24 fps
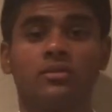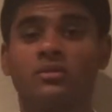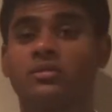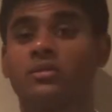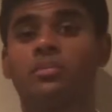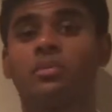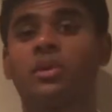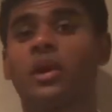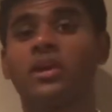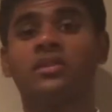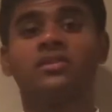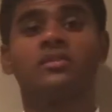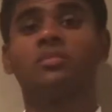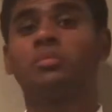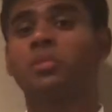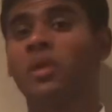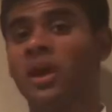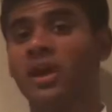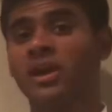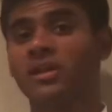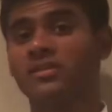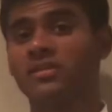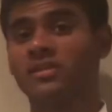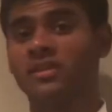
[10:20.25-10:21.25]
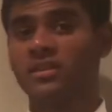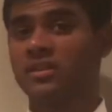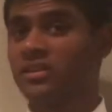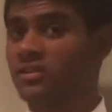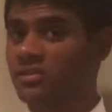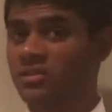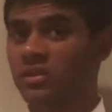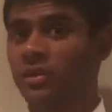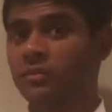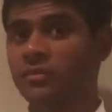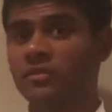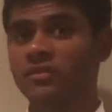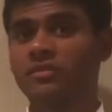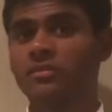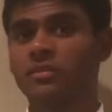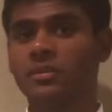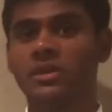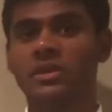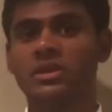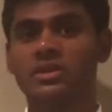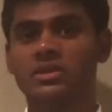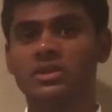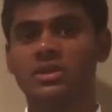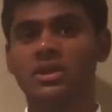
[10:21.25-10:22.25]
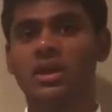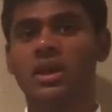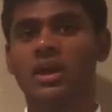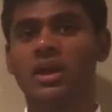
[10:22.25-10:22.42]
surprise, surprise, in a descriptive speech,